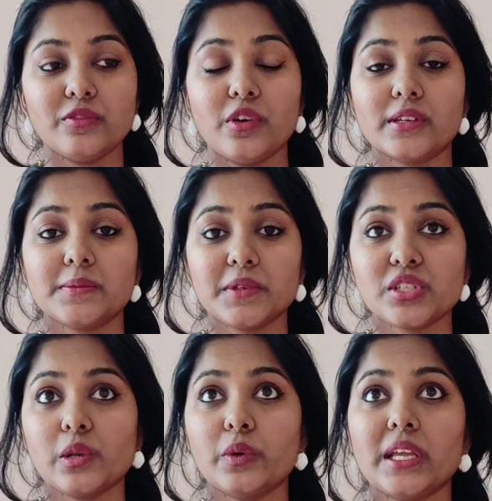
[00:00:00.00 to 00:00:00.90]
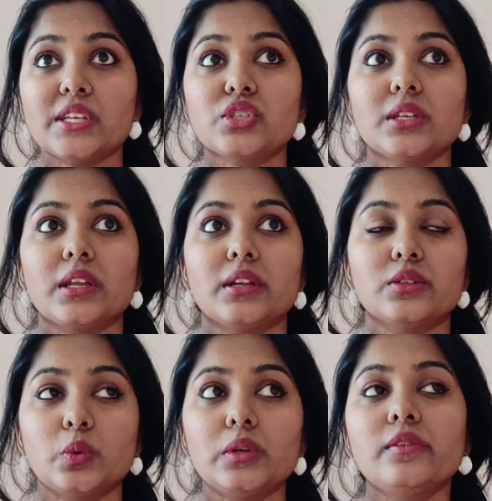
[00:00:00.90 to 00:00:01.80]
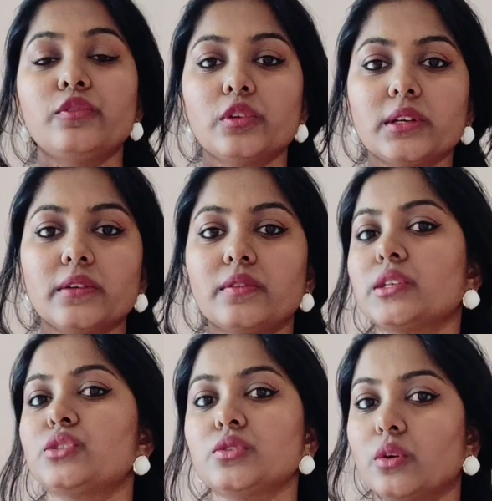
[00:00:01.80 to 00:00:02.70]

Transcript: For a special occasion and a total full coverage,